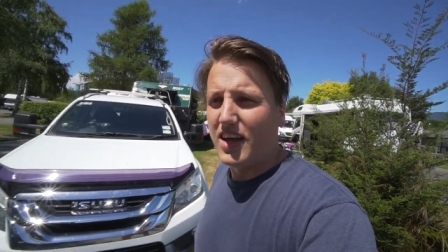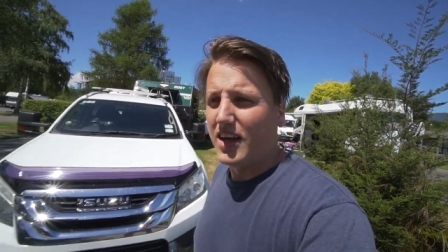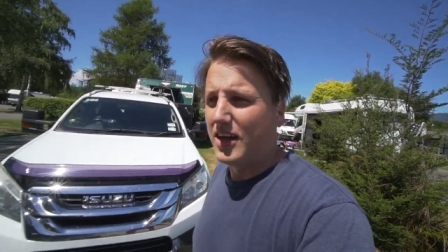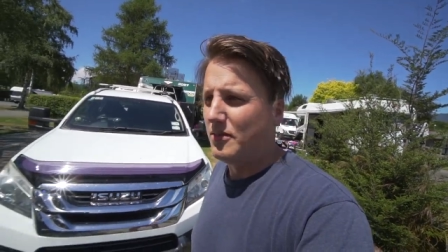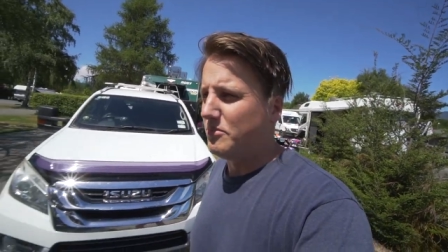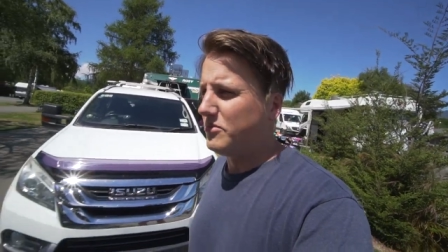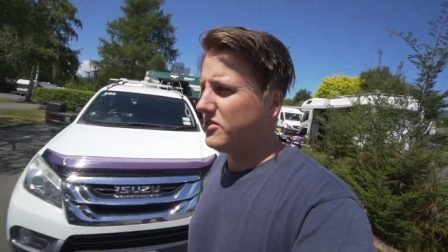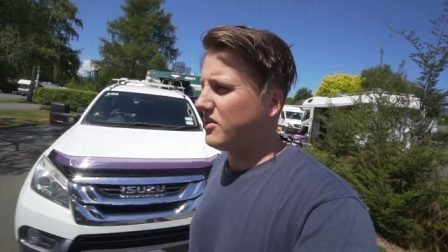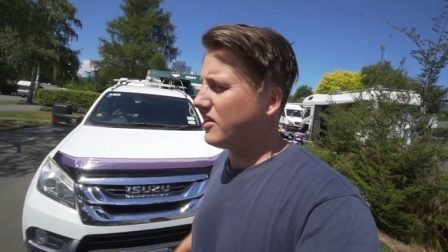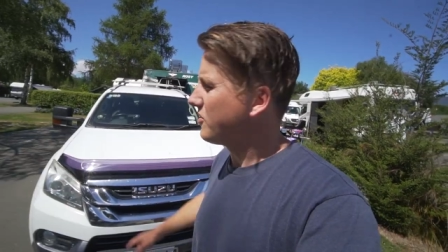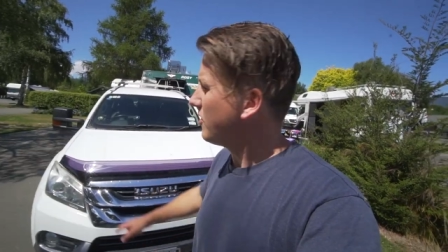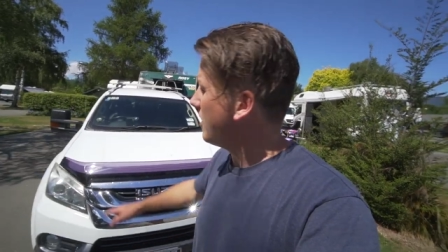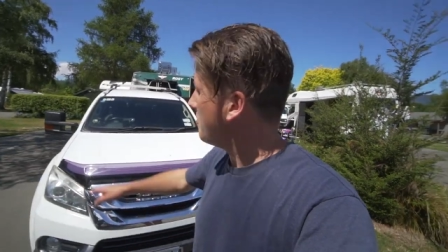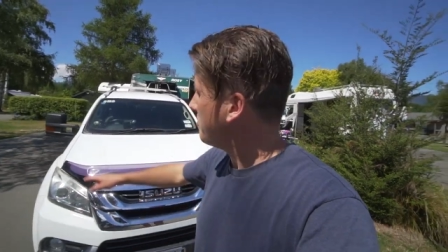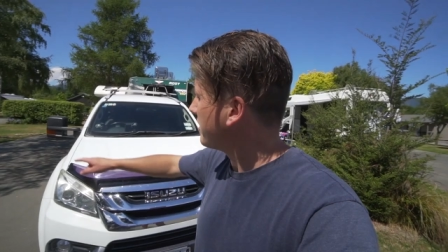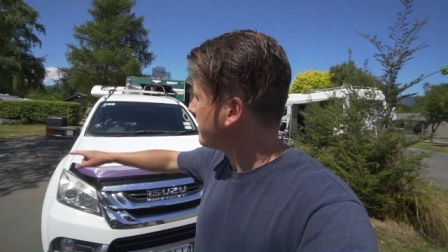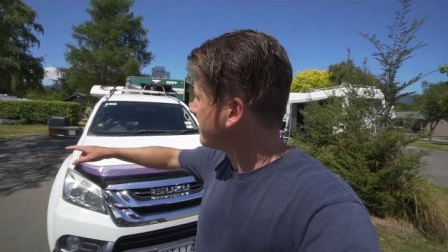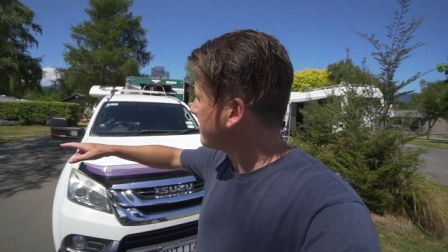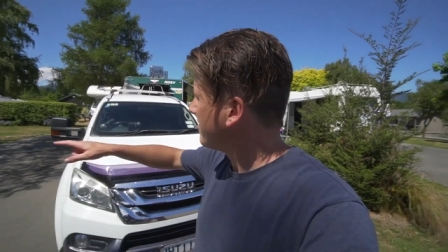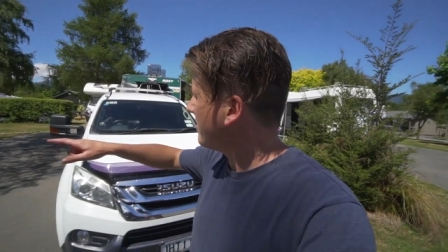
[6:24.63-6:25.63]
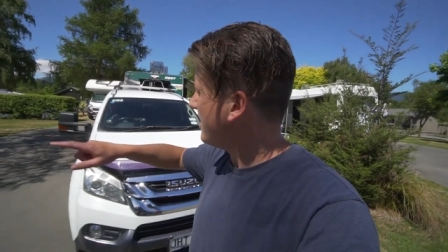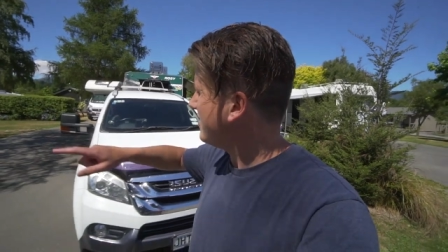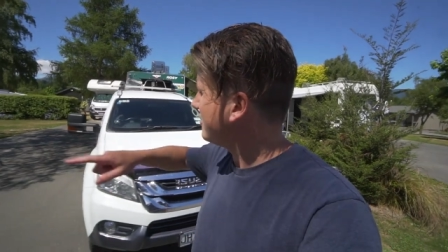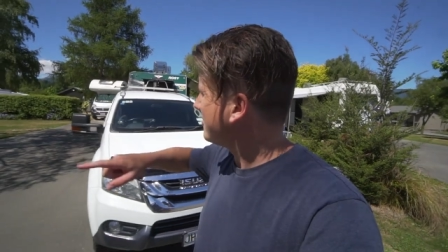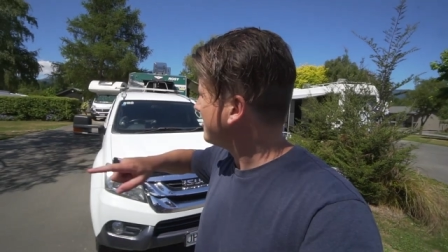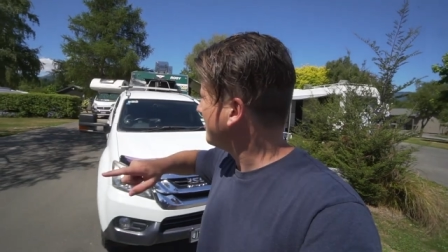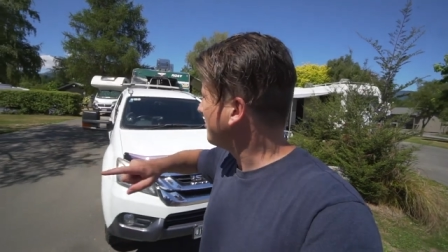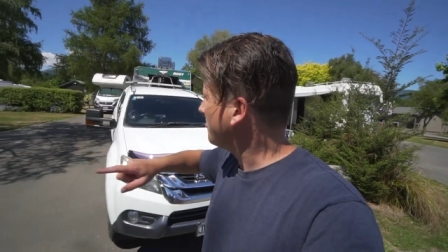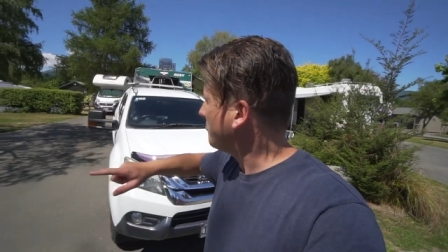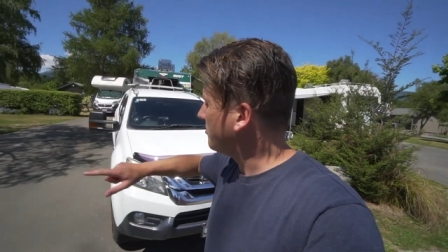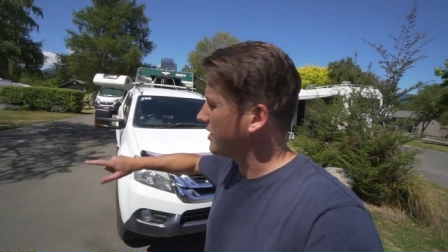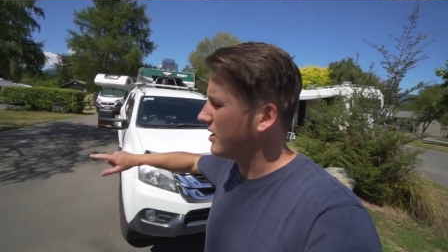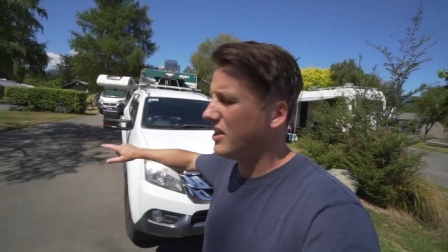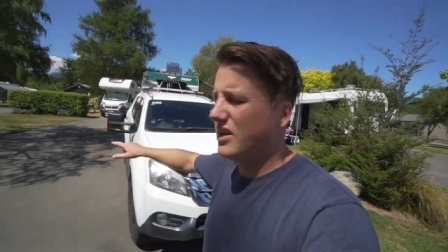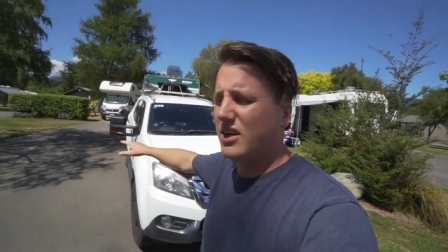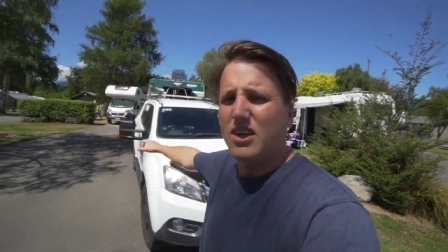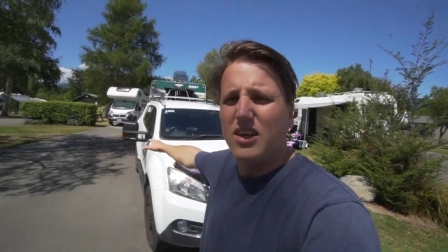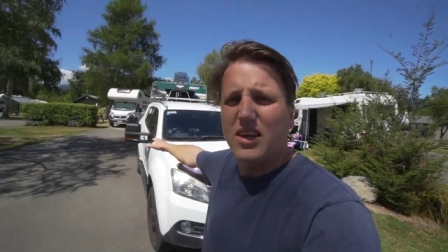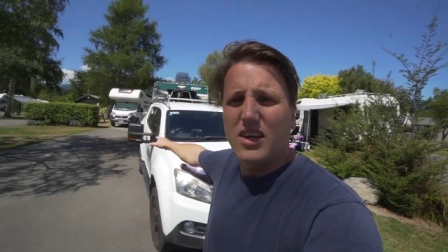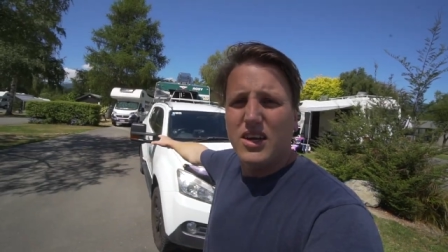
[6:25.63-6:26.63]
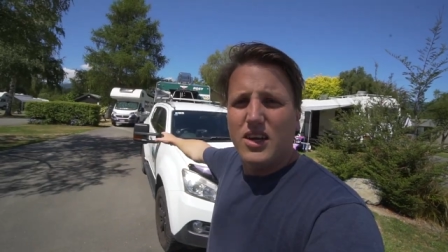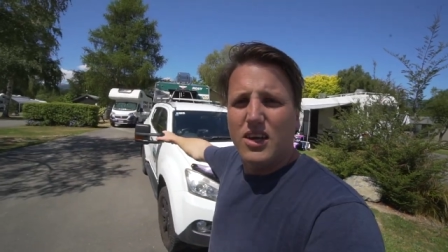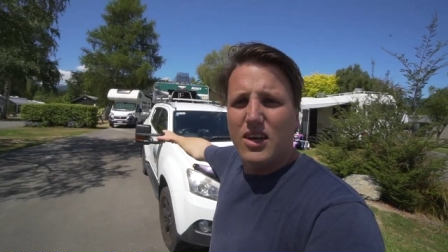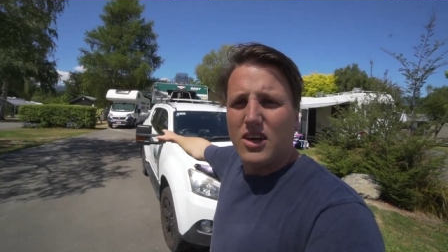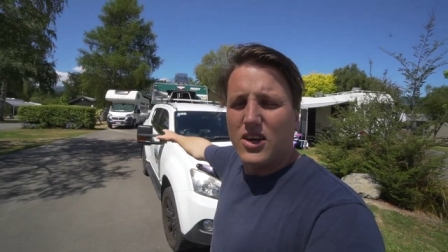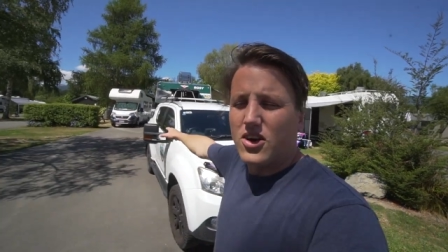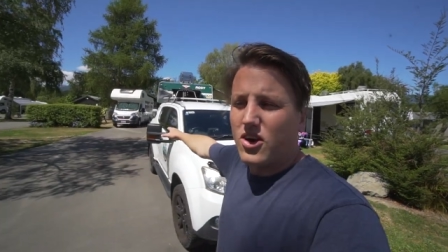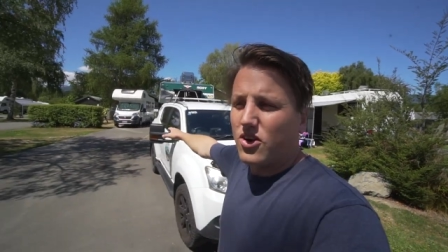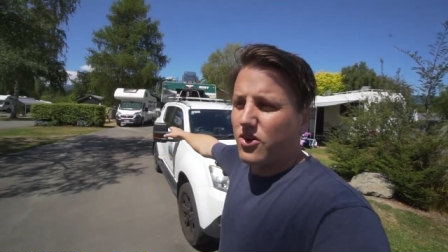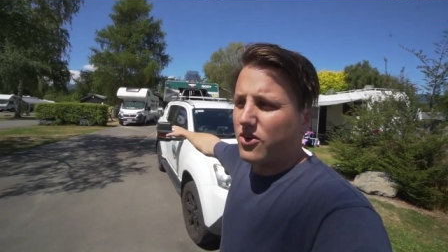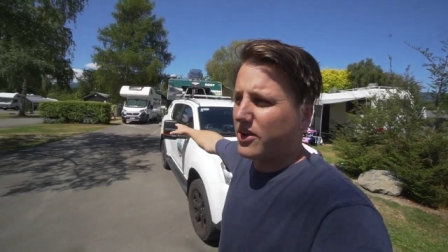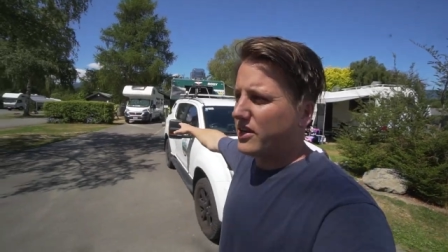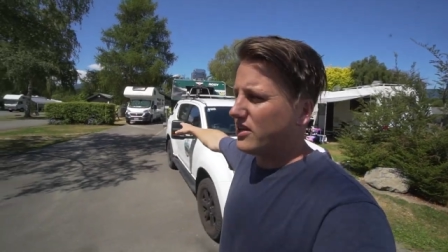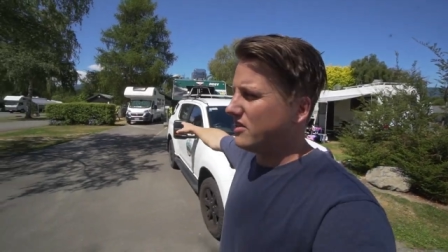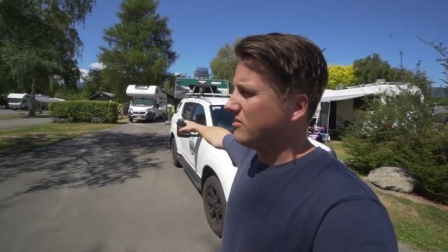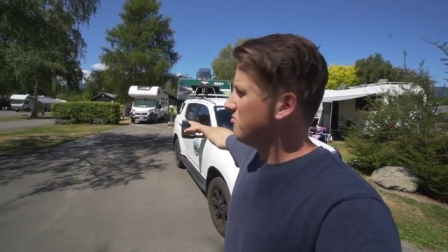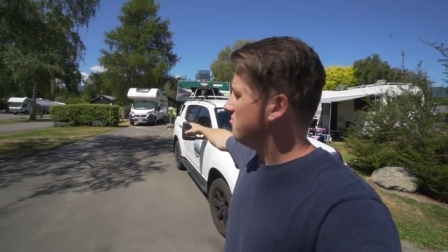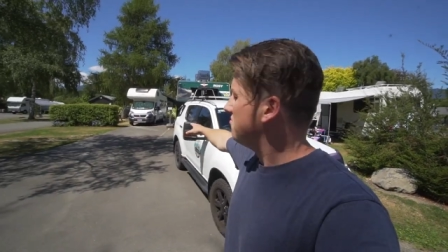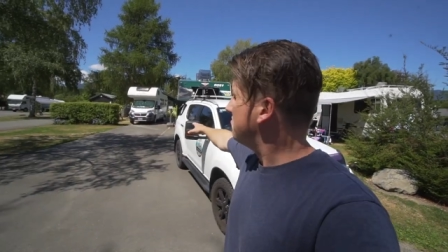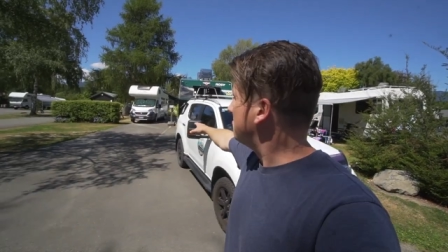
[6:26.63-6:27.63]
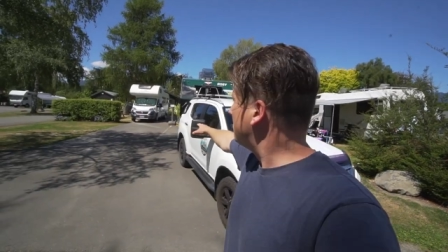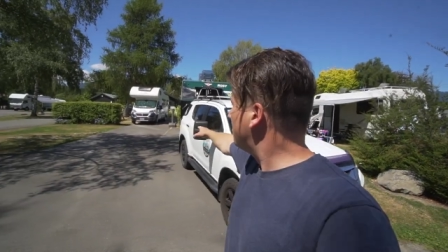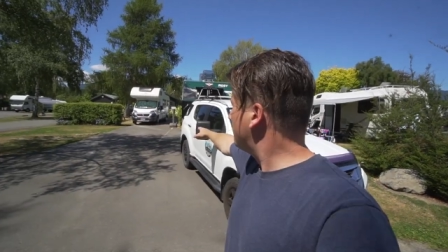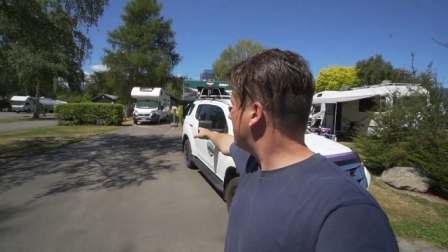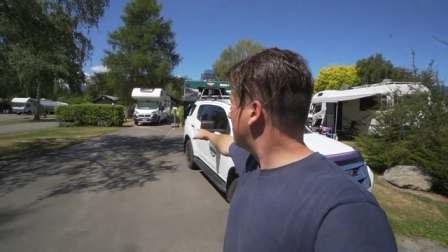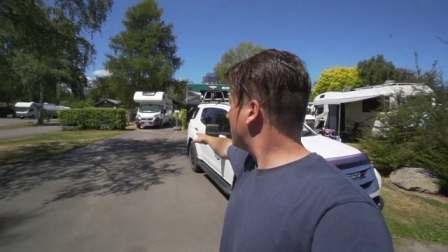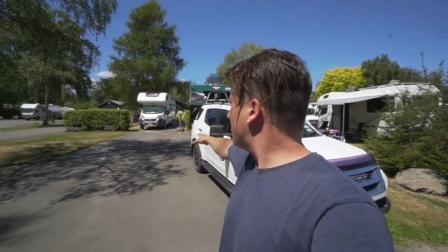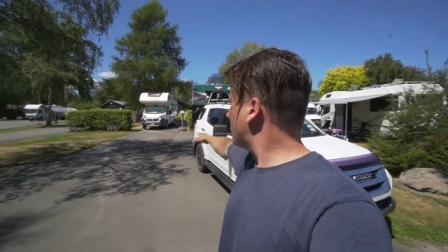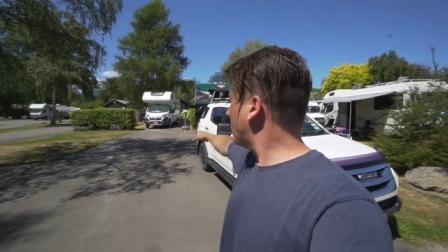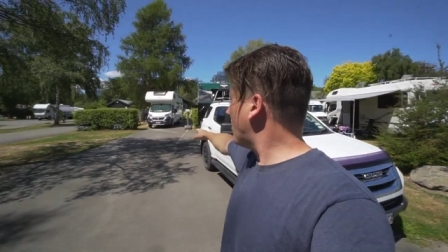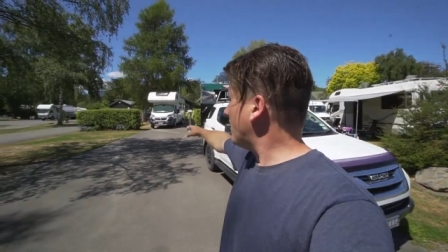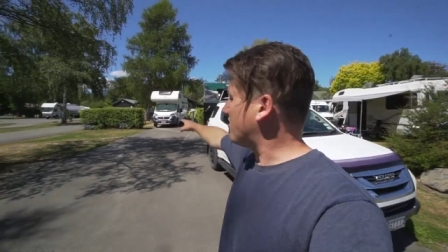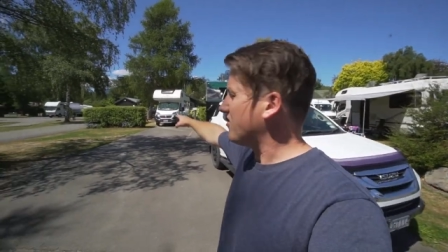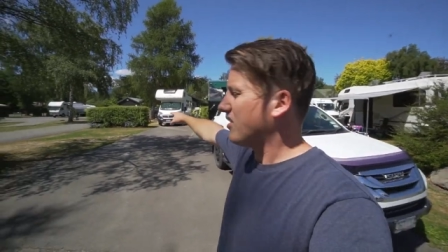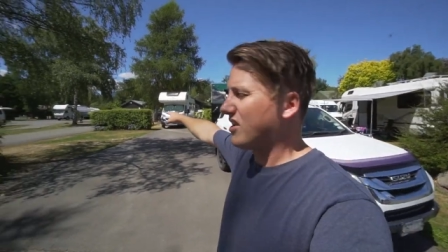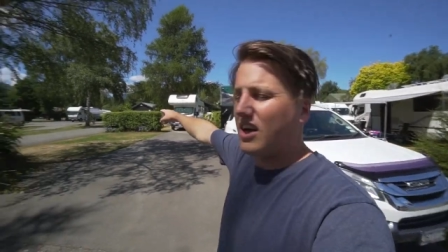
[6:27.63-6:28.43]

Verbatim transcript: Um, so they're quite big sites, big concrete sites.